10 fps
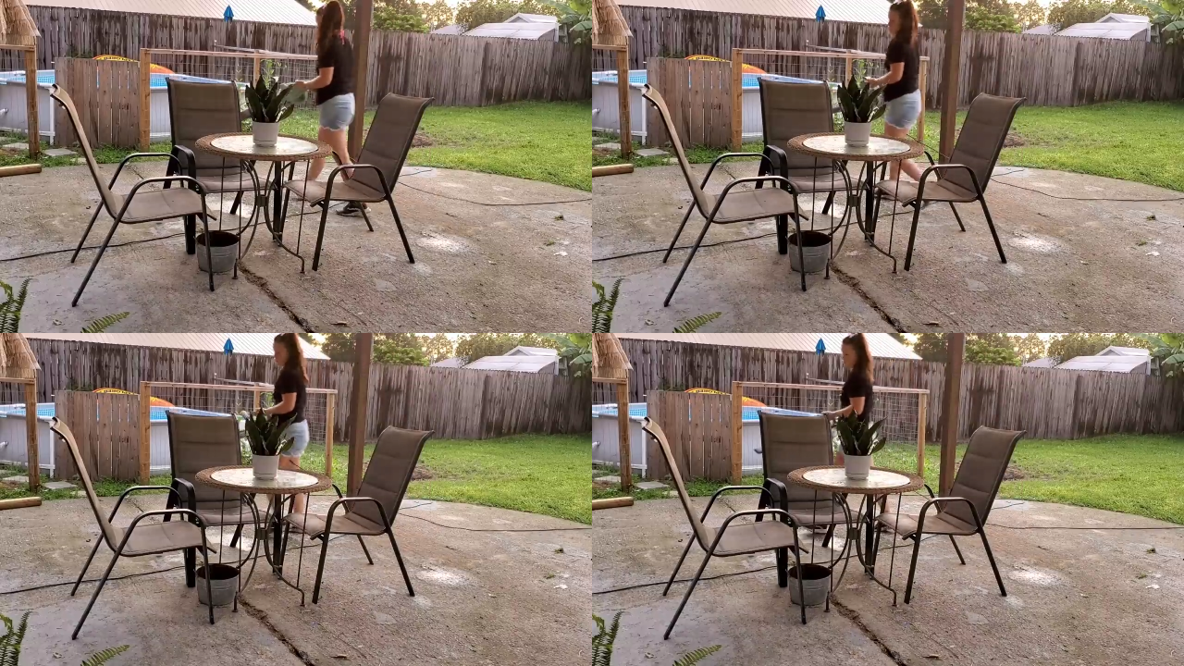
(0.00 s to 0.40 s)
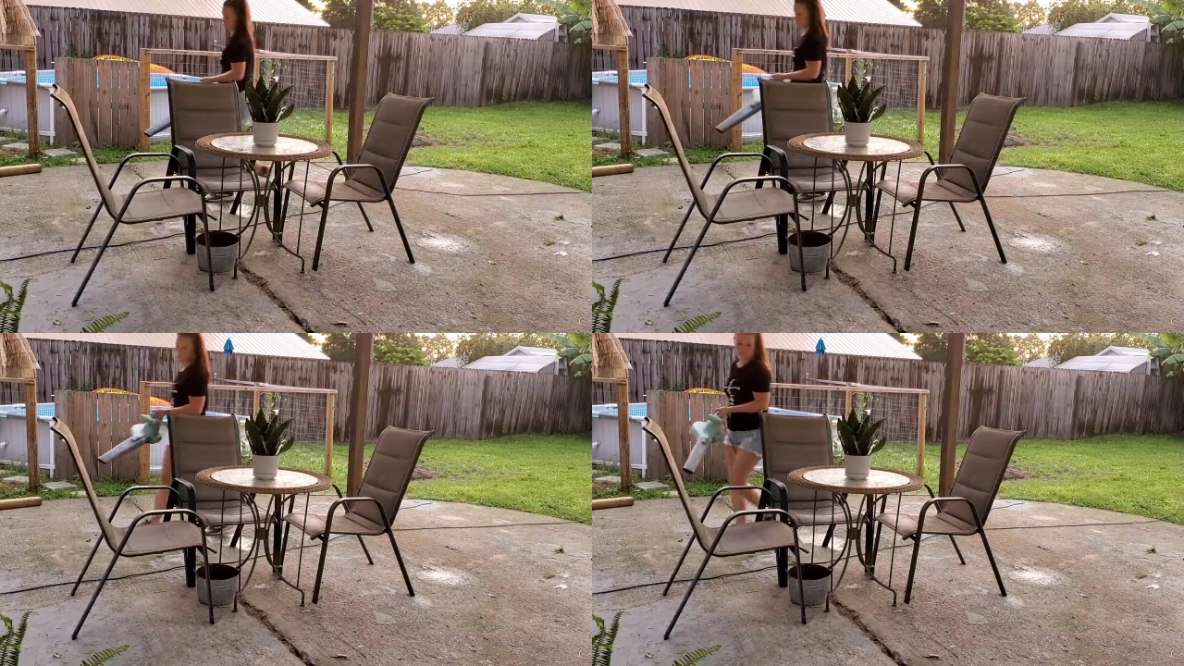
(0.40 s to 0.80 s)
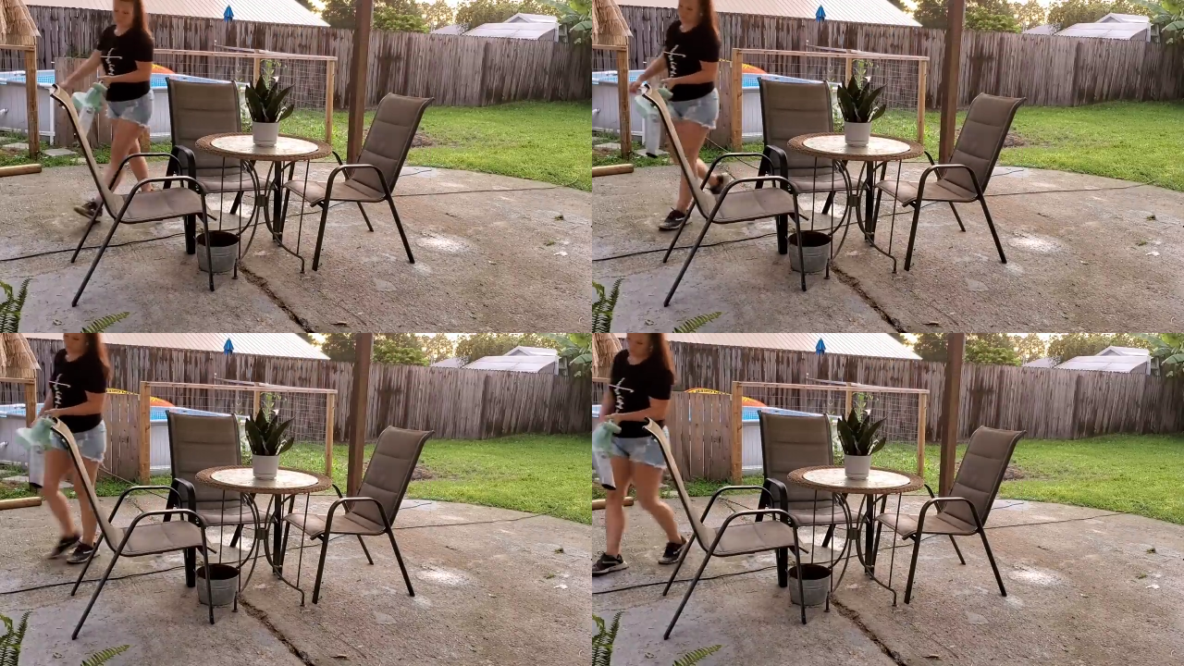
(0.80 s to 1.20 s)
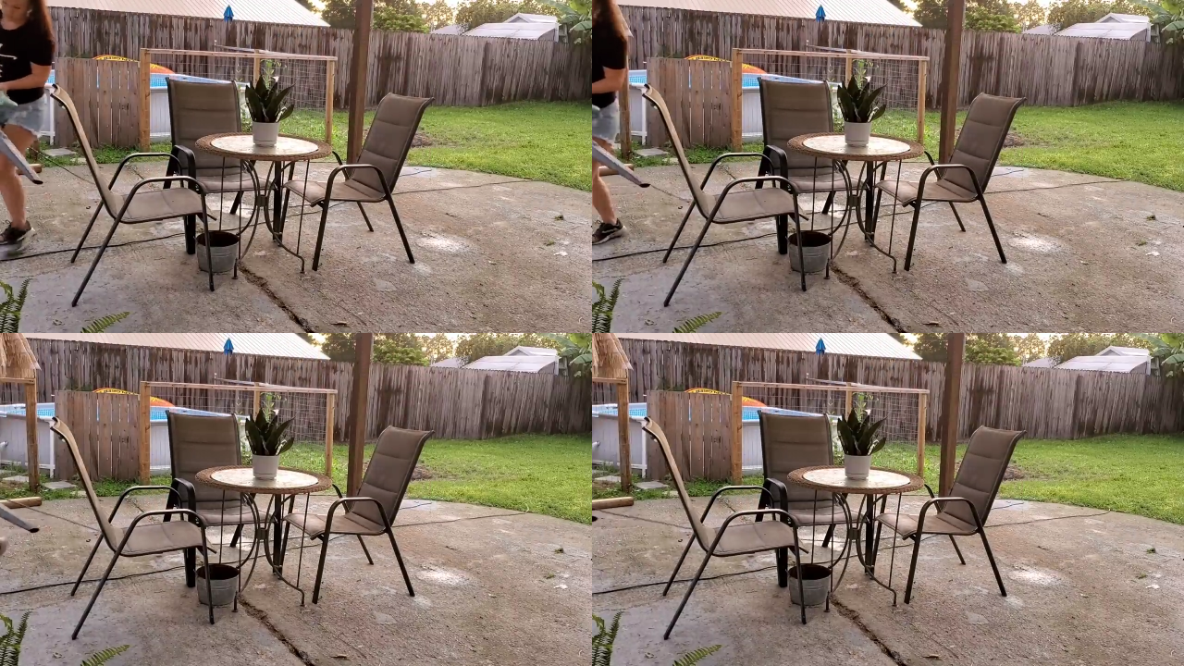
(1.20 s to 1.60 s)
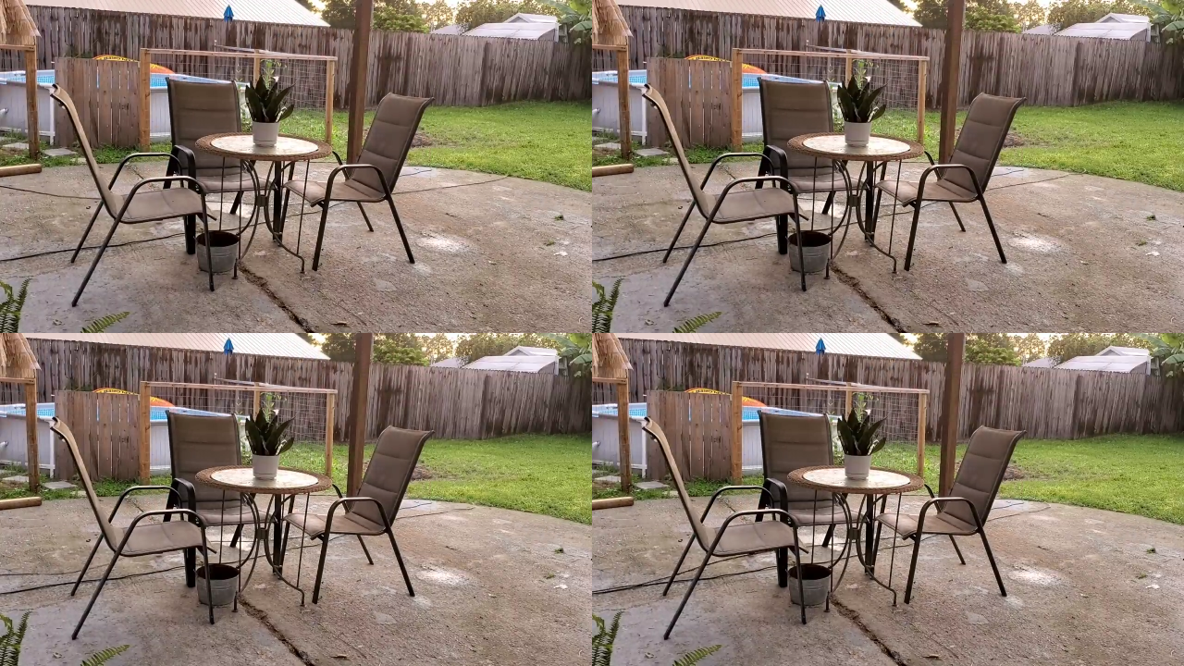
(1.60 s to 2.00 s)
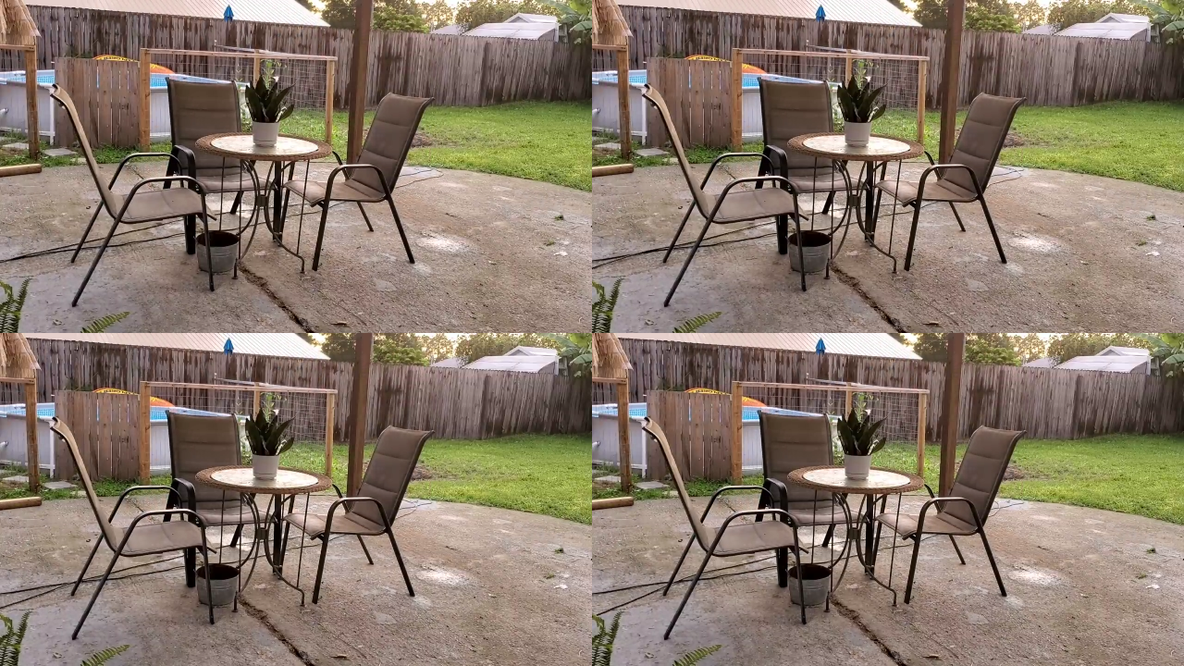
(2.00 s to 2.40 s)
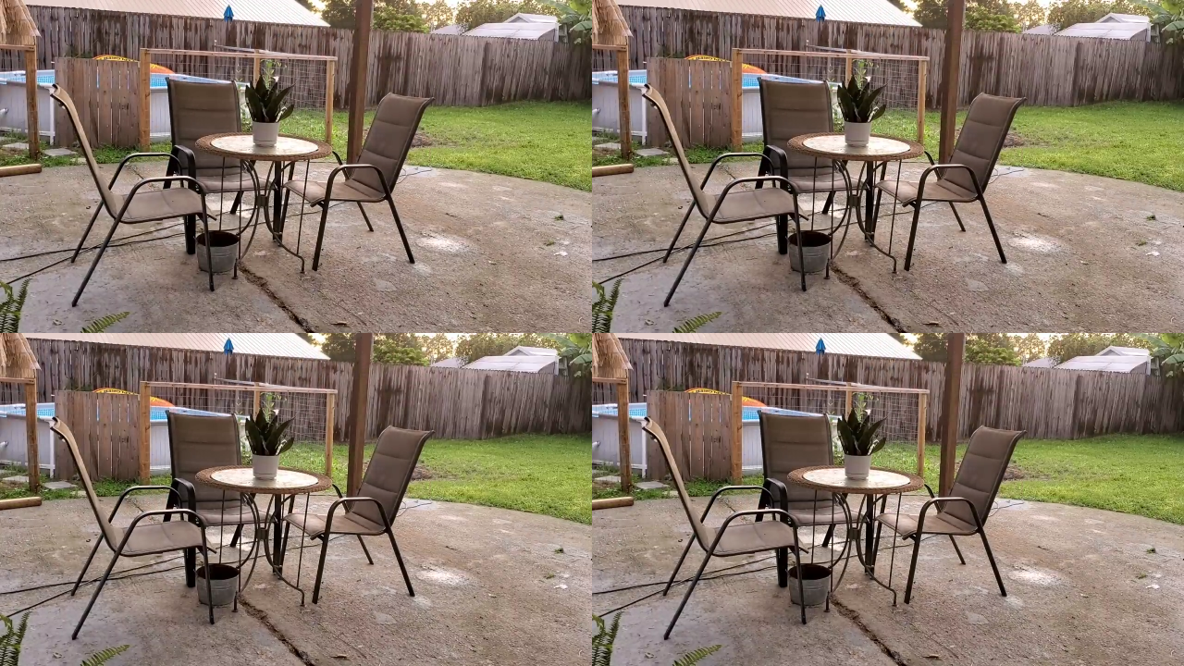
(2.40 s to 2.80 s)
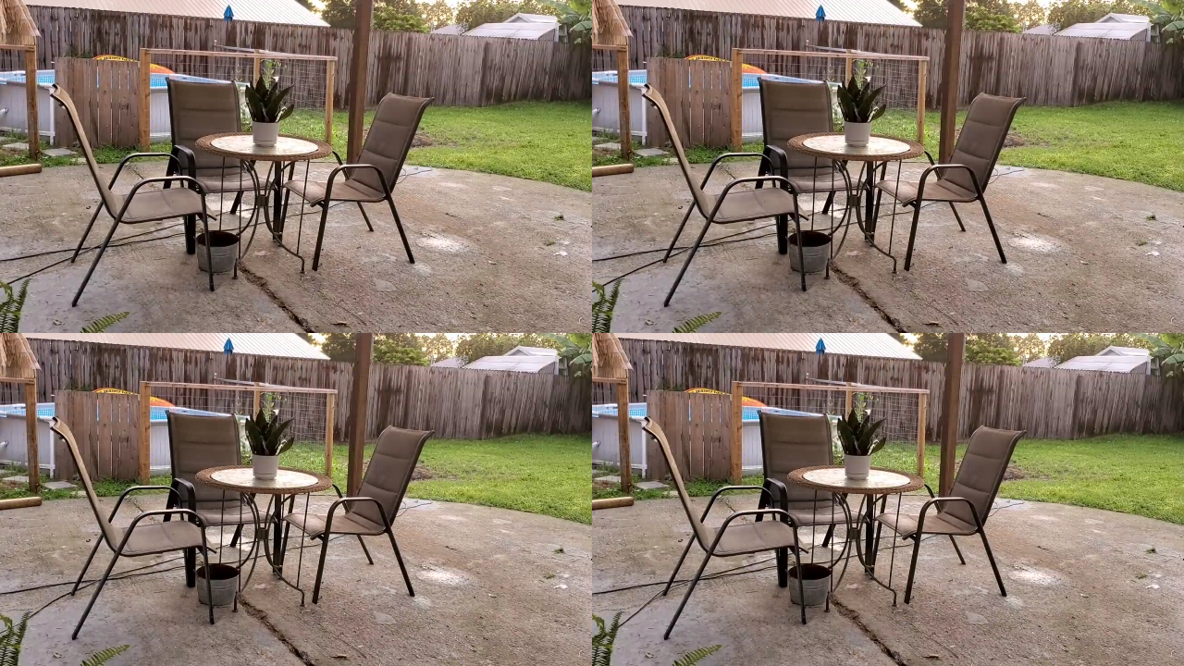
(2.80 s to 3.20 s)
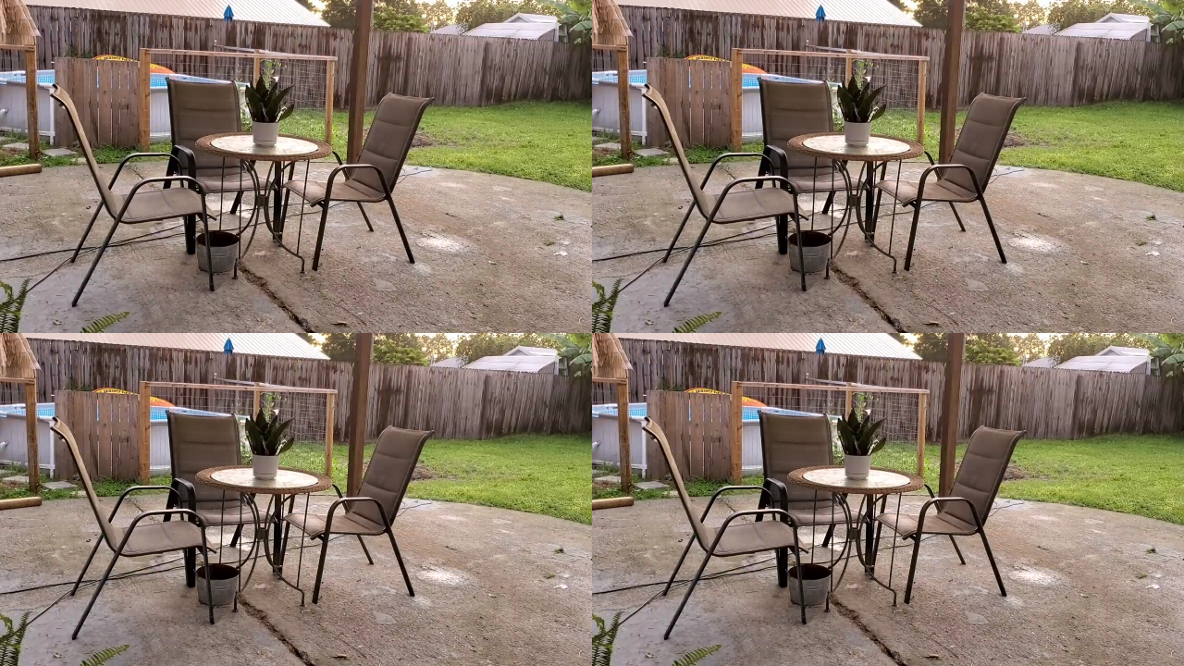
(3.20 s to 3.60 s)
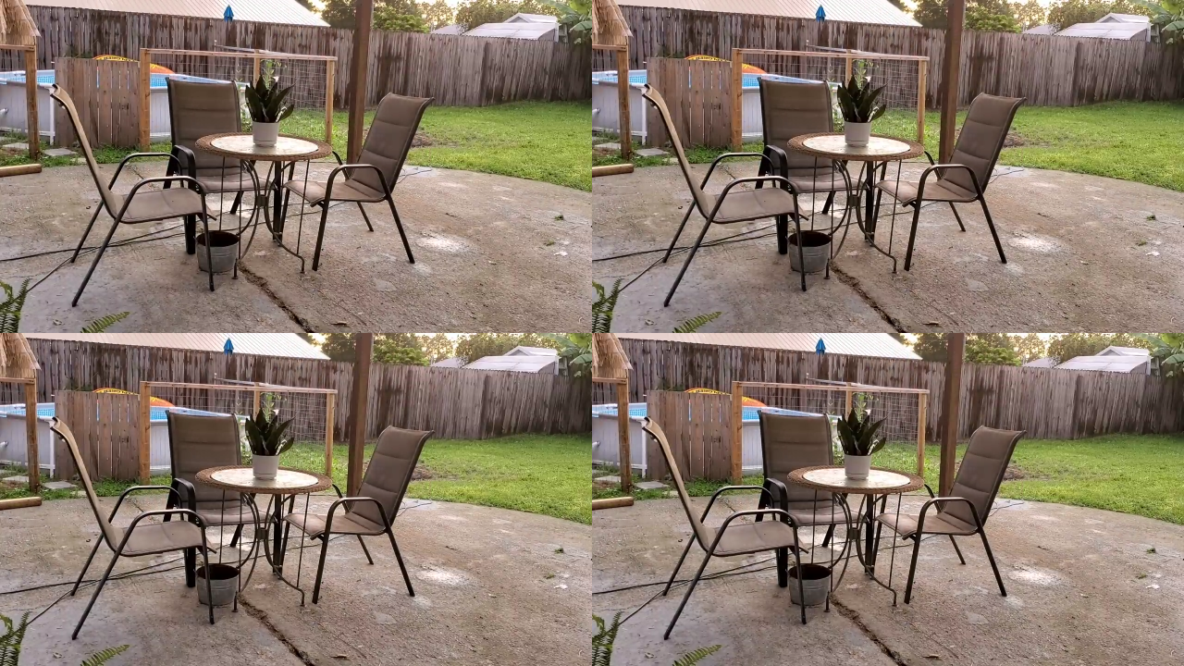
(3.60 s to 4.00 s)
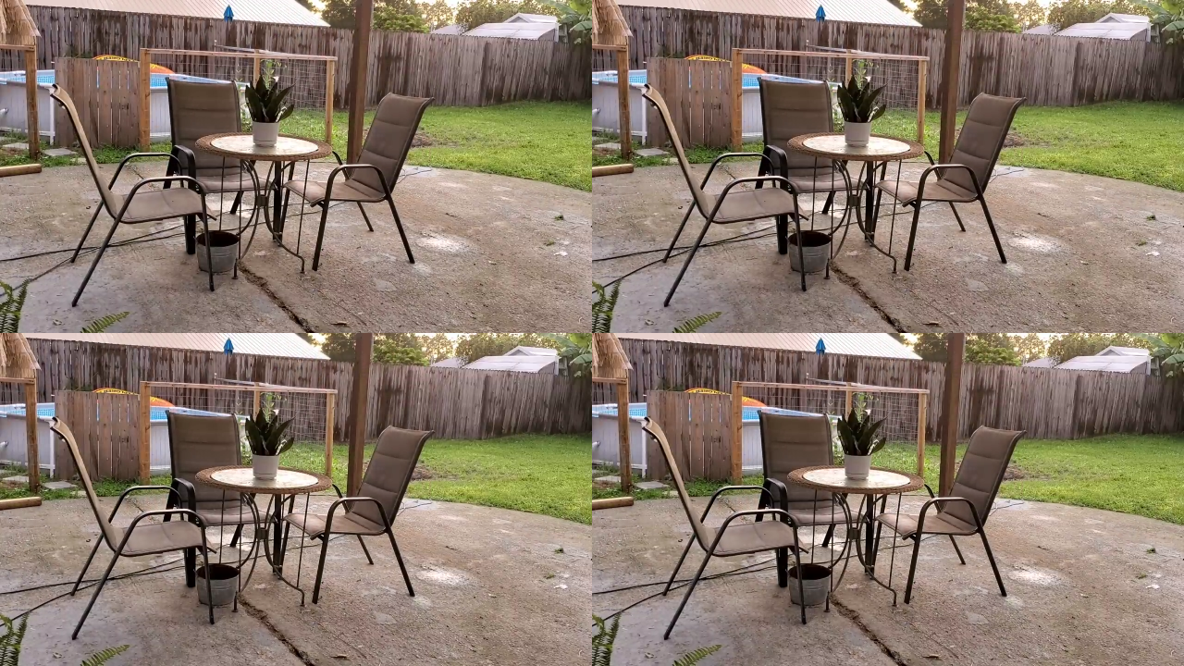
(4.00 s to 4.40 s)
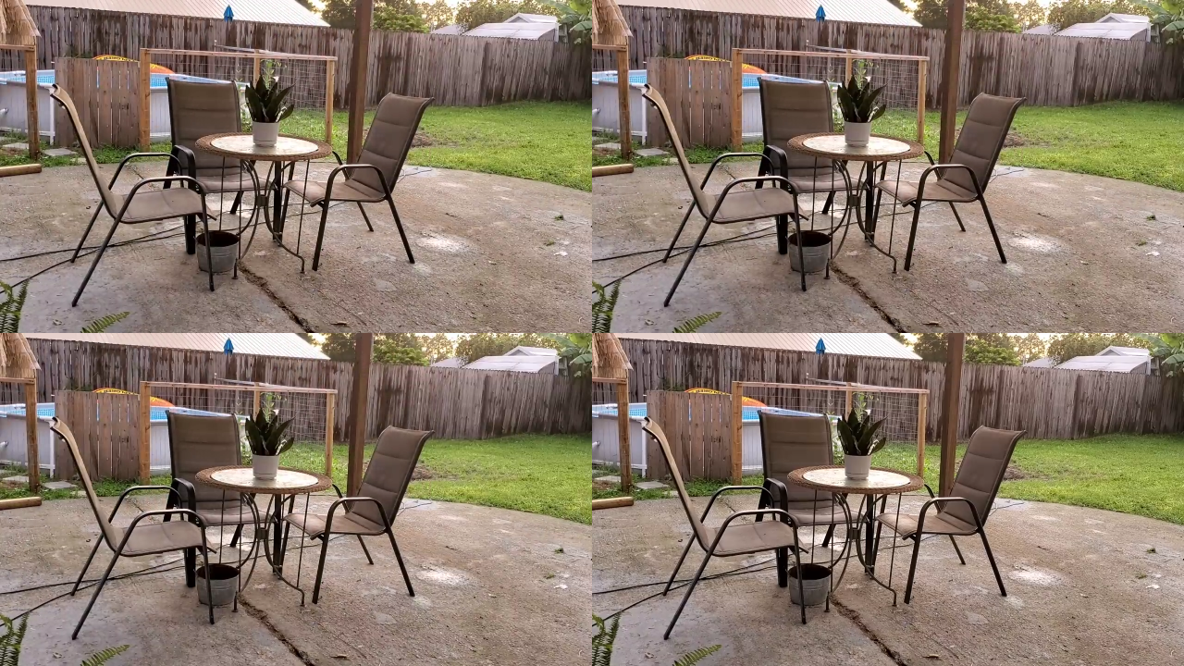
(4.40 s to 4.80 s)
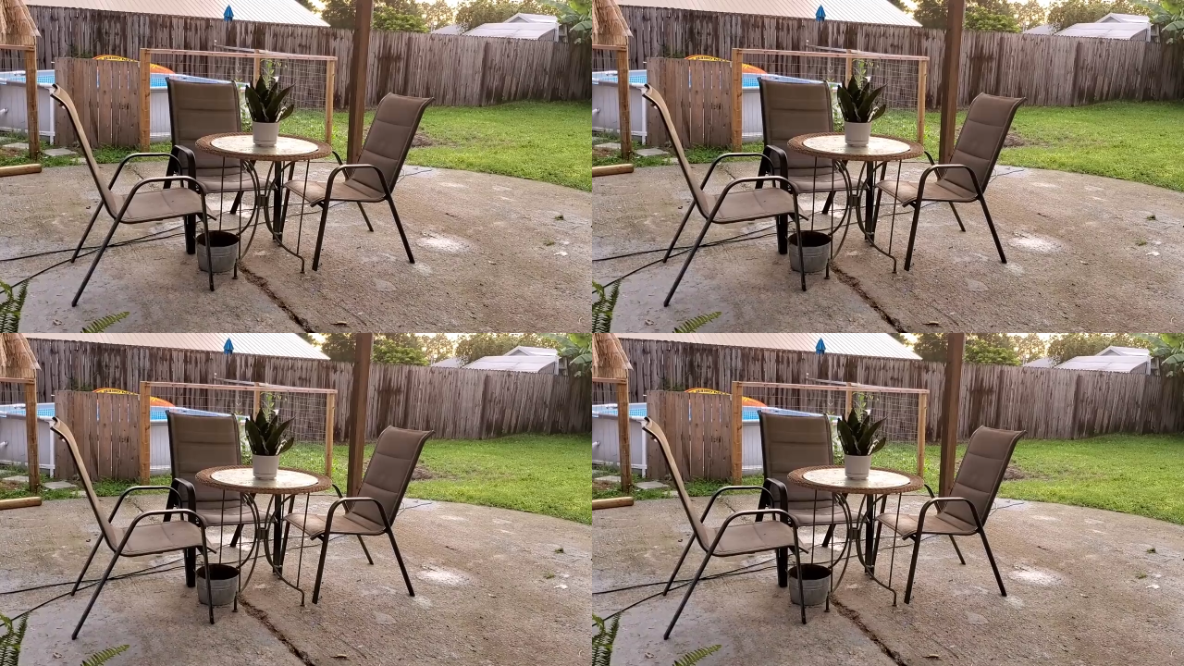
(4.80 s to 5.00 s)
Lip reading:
[unreadable: no face in view]